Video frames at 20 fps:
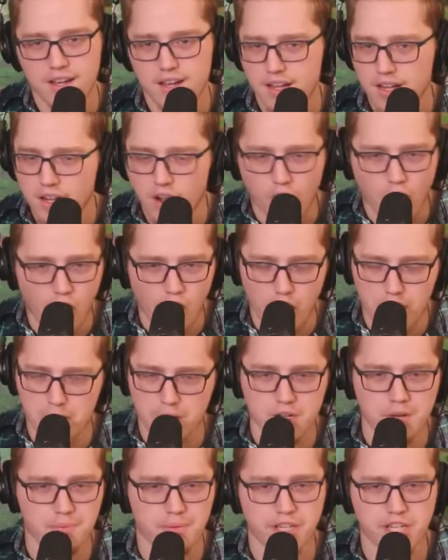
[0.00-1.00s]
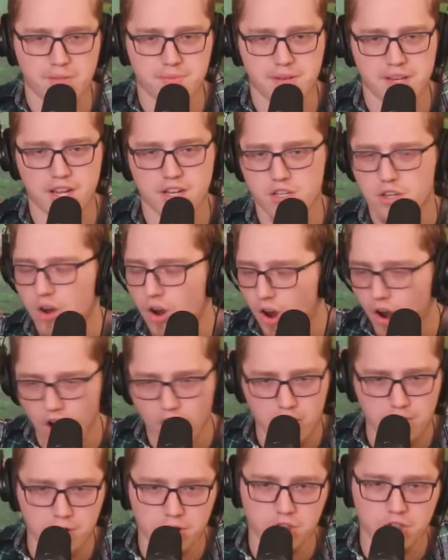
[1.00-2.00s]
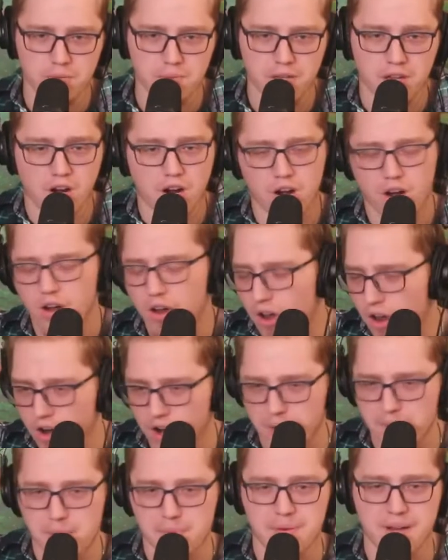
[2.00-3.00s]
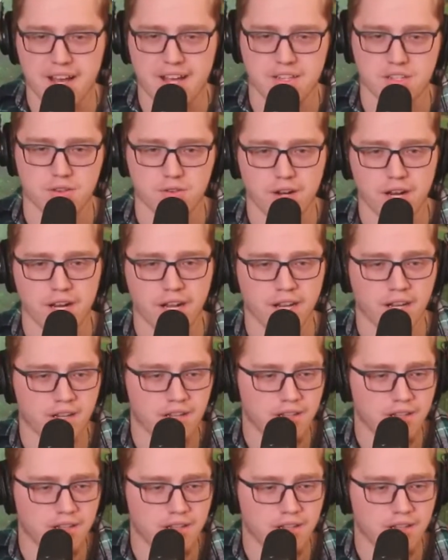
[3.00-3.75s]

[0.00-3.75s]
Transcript: Horrible completion percentage, horrible QBR, horrible passer rating.